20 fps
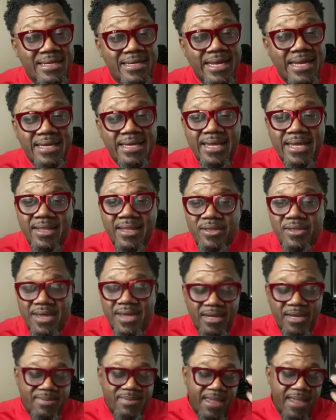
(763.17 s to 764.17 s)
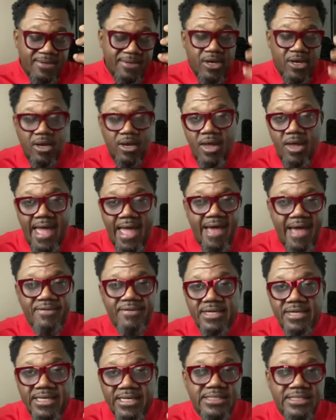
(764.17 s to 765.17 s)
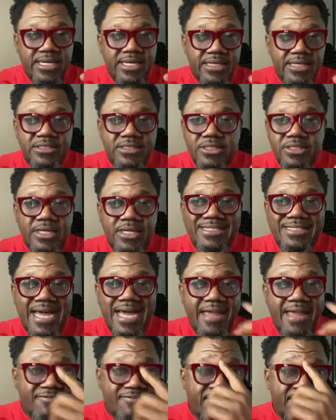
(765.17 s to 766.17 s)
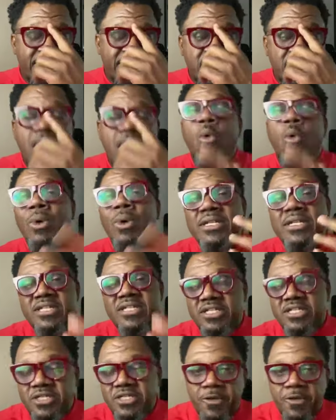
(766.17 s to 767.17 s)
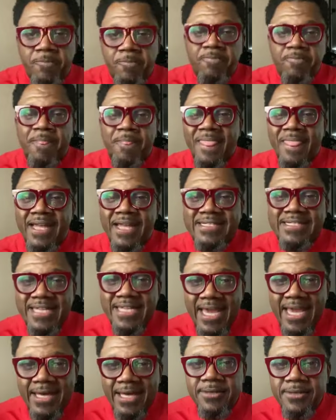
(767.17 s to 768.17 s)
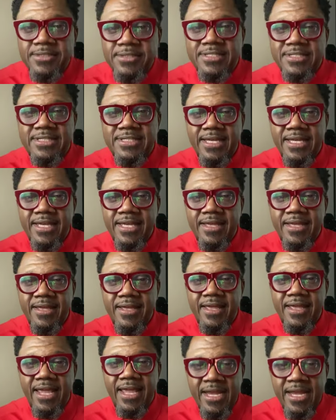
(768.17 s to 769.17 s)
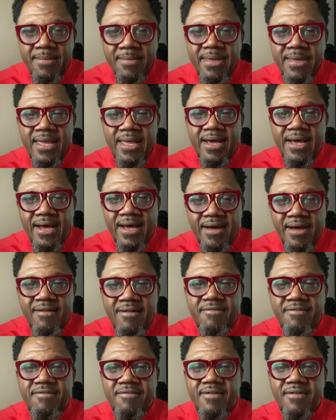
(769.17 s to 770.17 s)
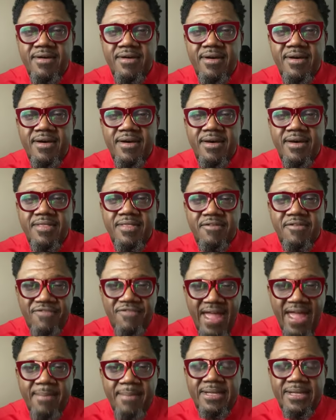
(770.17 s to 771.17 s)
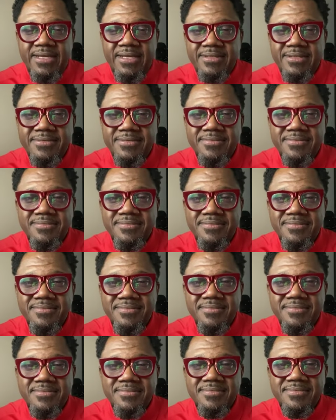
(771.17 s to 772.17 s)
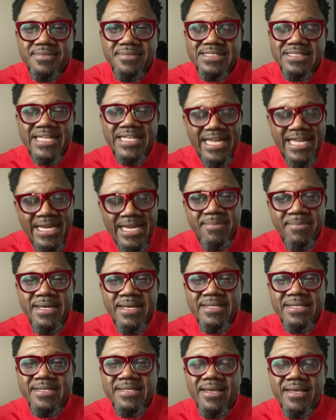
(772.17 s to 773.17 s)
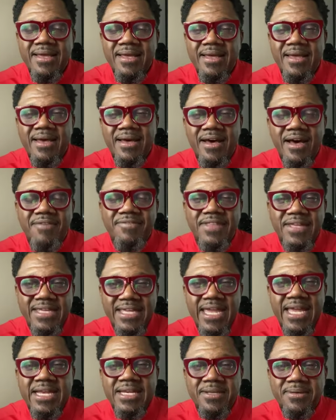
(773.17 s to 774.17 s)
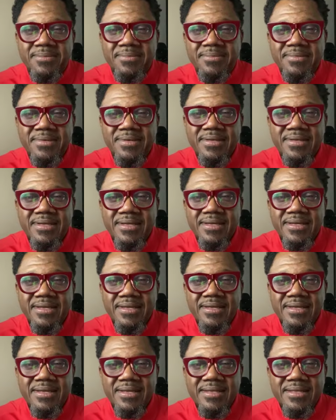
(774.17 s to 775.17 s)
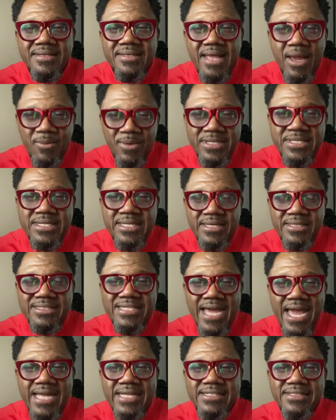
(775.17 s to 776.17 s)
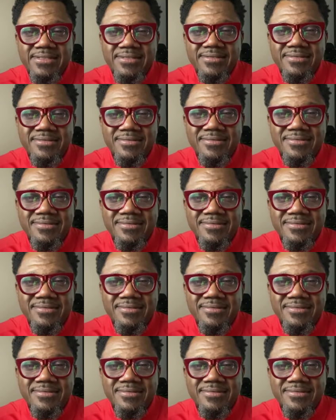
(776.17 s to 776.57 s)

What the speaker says: Get that together. You got to be able to have a tight face. What does this do? It tells the enemy of the family, the enemies of the kingdom, that we still tight.